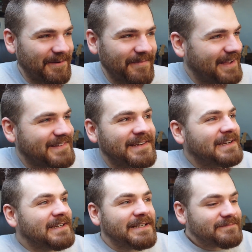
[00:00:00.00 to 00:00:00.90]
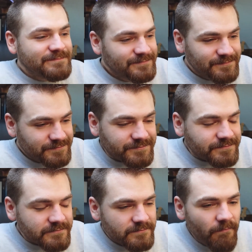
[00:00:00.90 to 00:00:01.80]
like a mess.
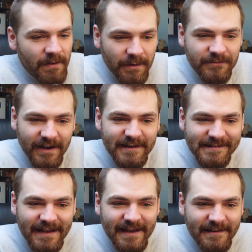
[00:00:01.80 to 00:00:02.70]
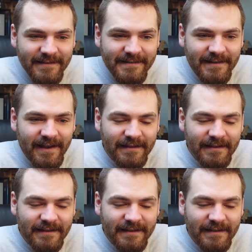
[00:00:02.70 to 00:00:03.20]
What I'm trying to say is,